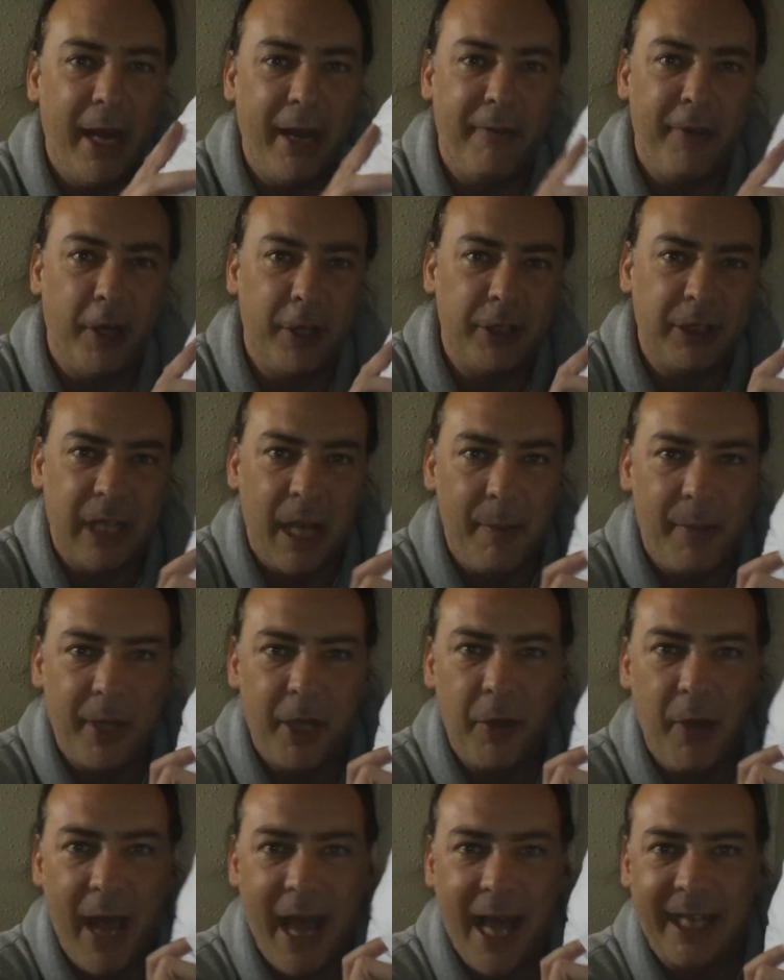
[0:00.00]
But if you're
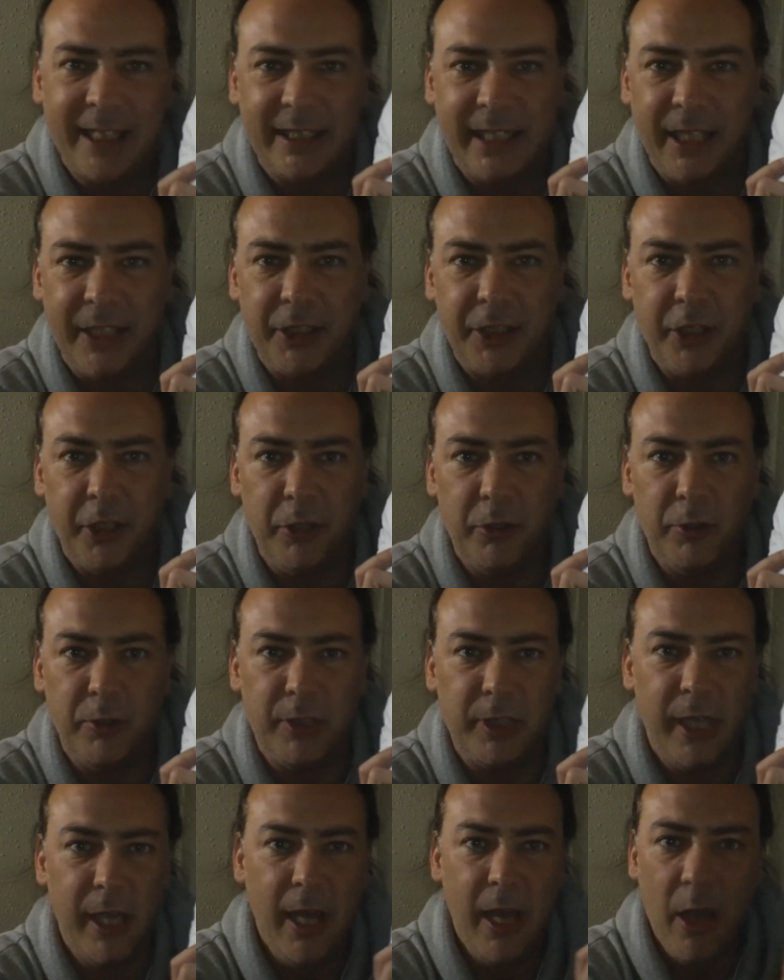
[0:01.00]
somebody who has
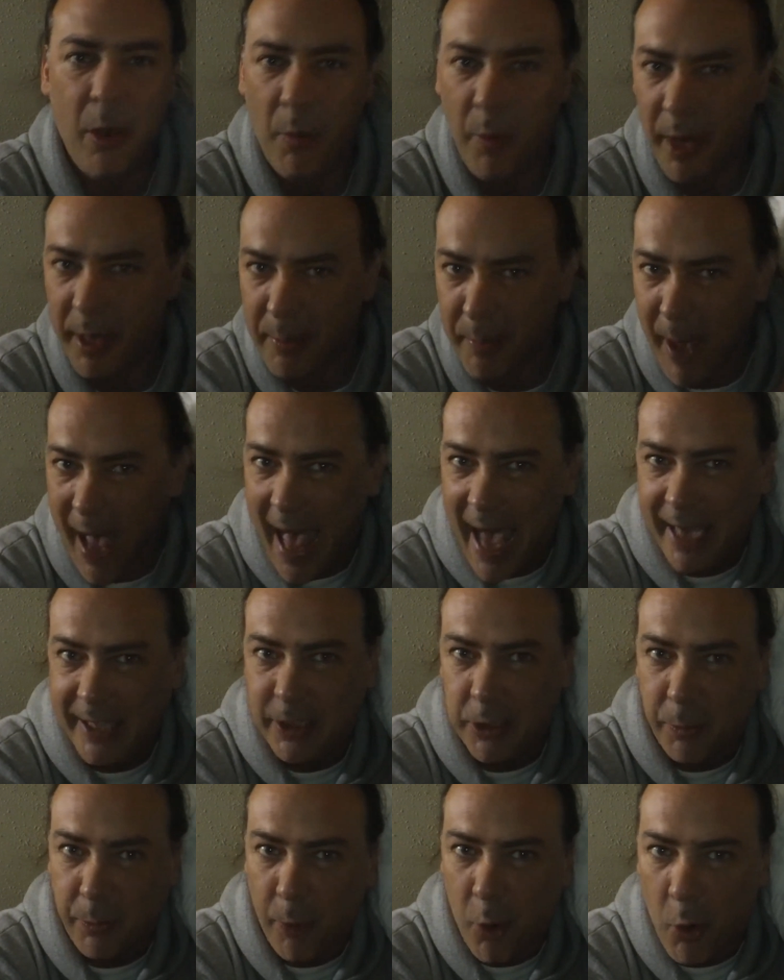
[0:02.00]
issues with
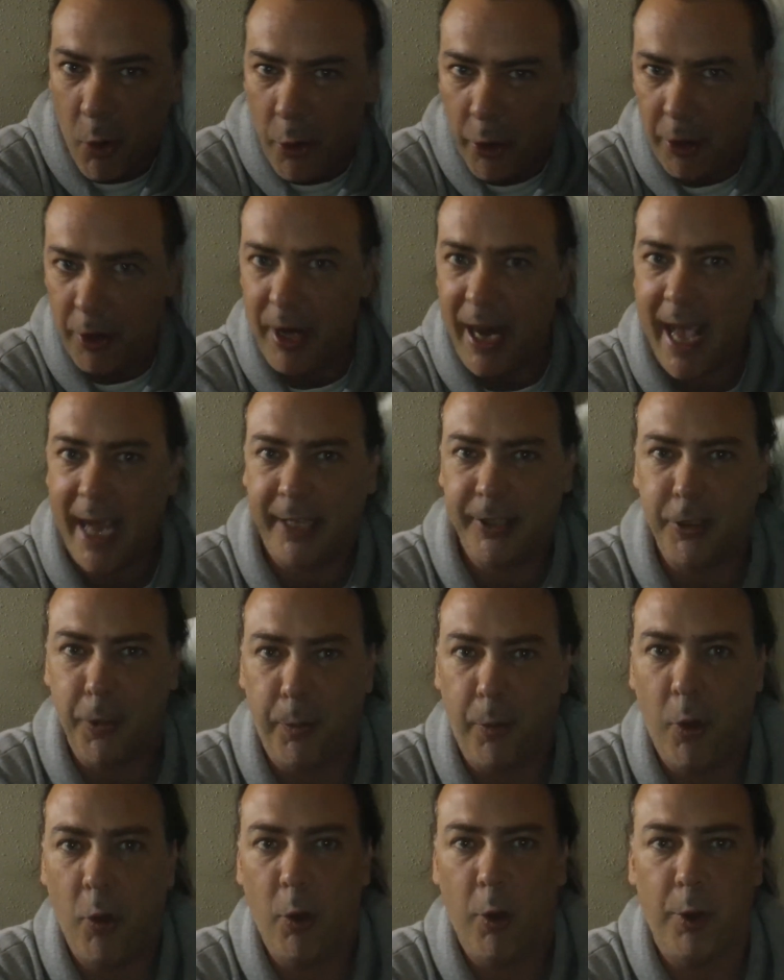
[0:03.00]
back support or neck
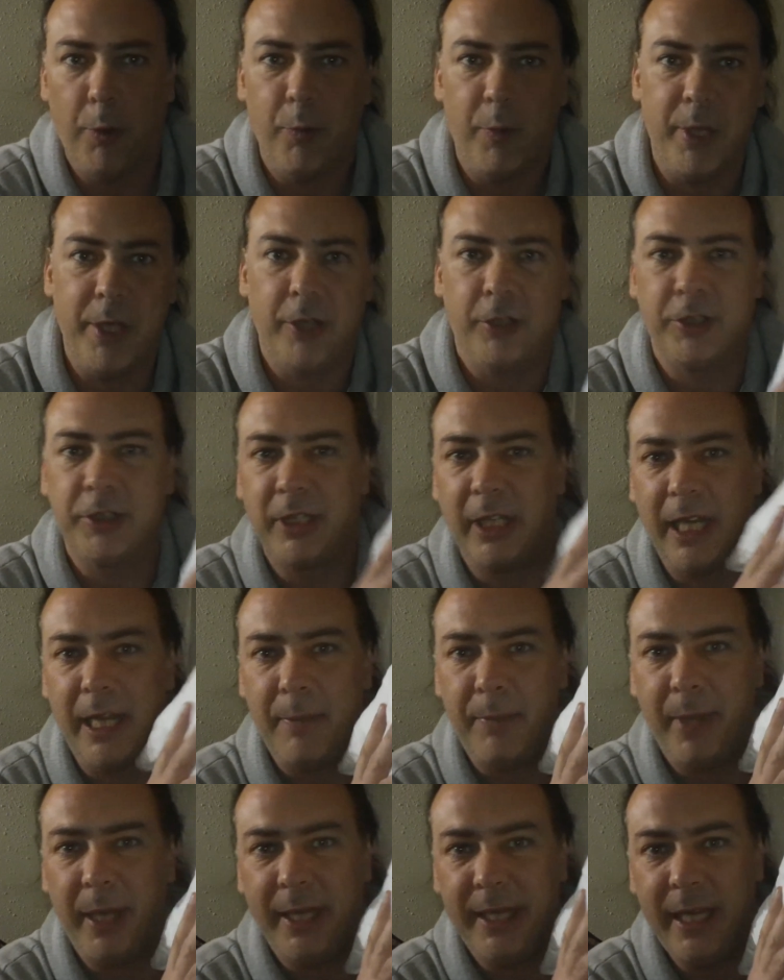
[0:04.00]
support when you're
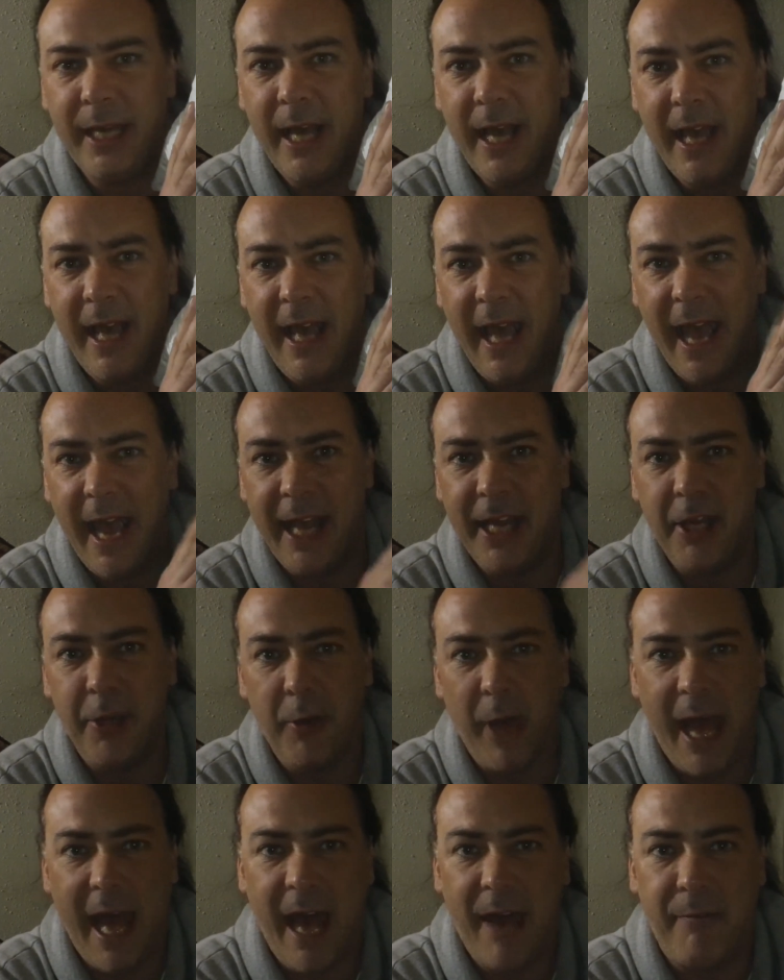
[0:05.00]
sleeping and
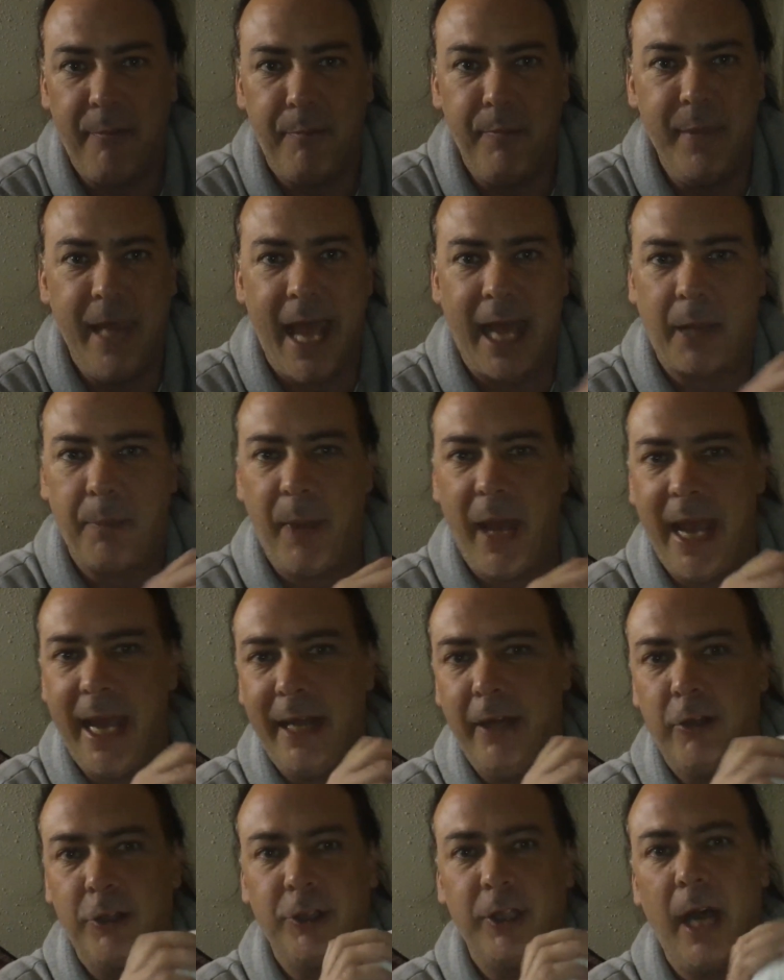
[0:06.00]
you have neck
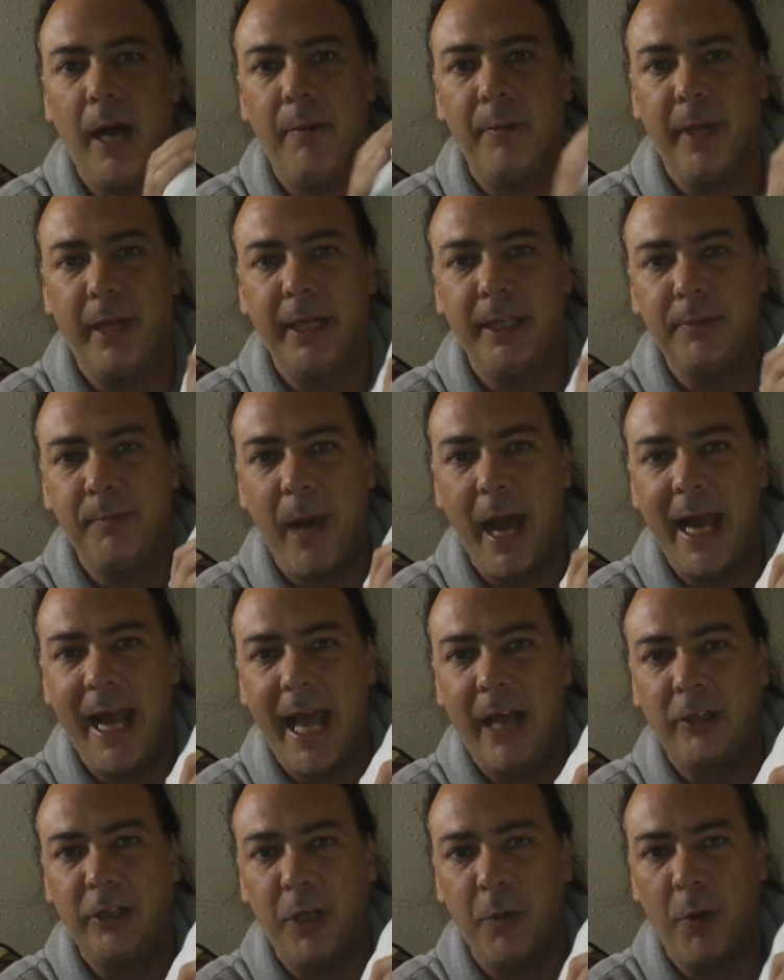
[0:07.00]
pain or something, then this
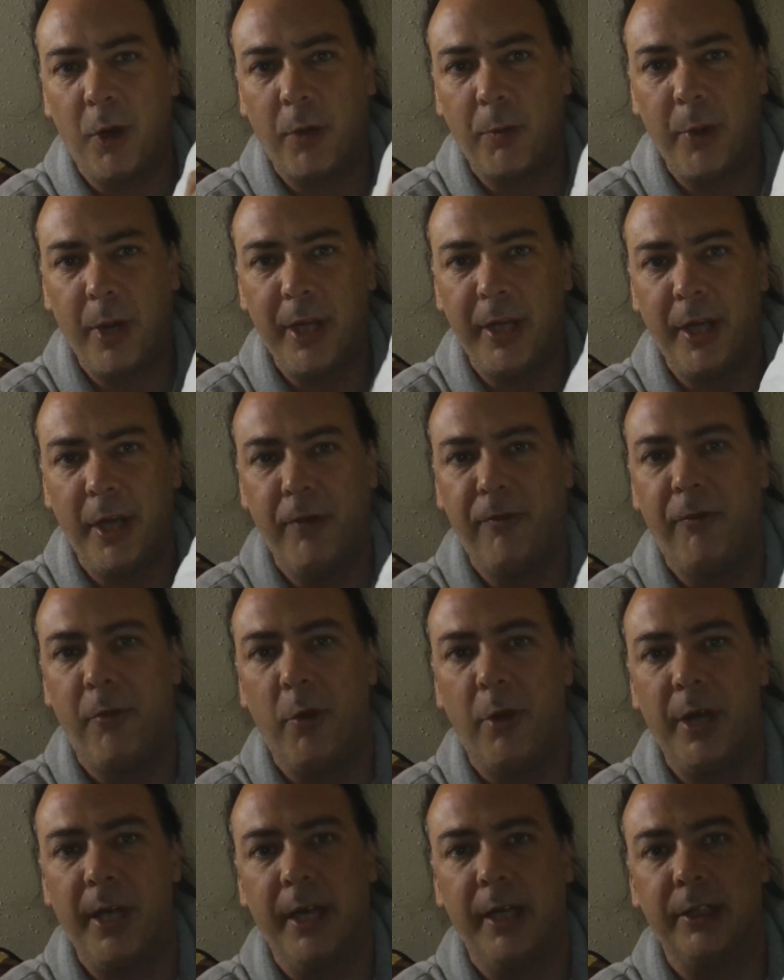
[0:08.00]
might actually work pretty good
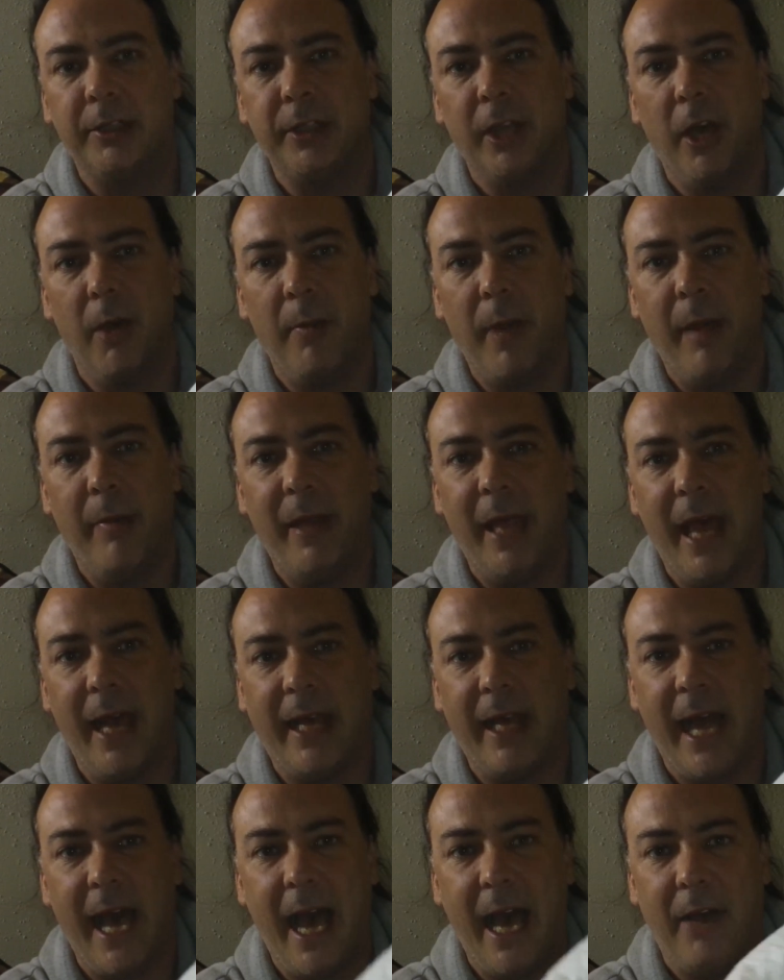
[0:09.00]
for you. So maybe
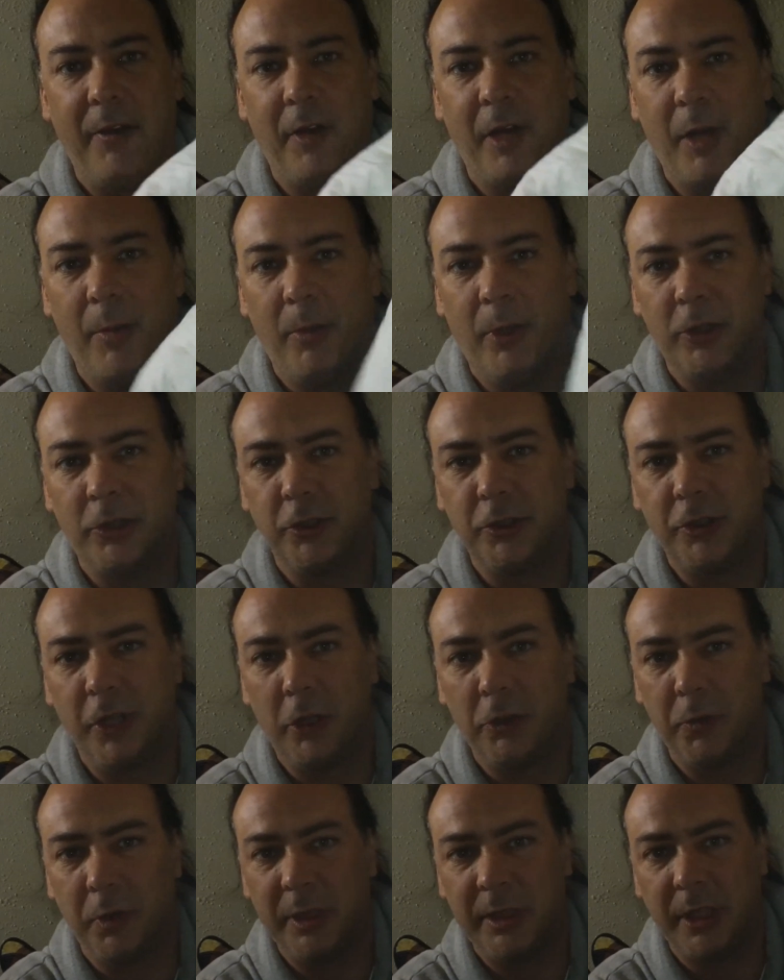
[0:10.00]
that guy on the commercials
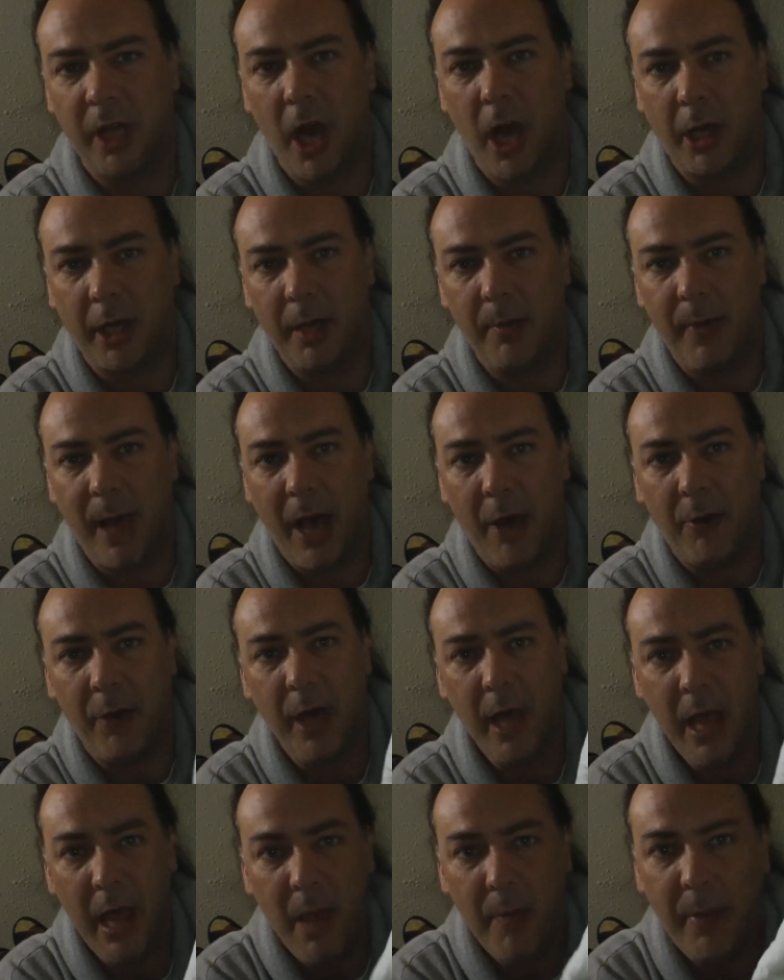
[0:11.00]
knows what he's talking about.